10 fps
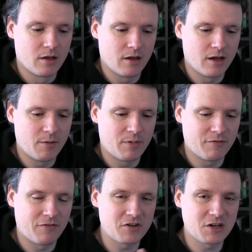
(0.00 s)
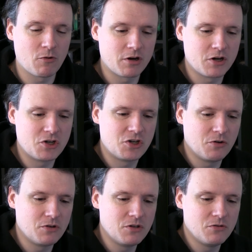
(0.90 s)
But first I wanted to
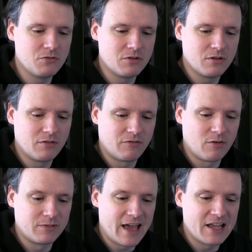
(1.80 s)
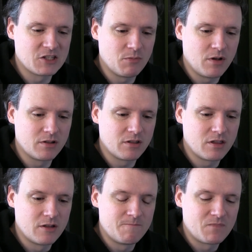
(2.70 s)
show you from last month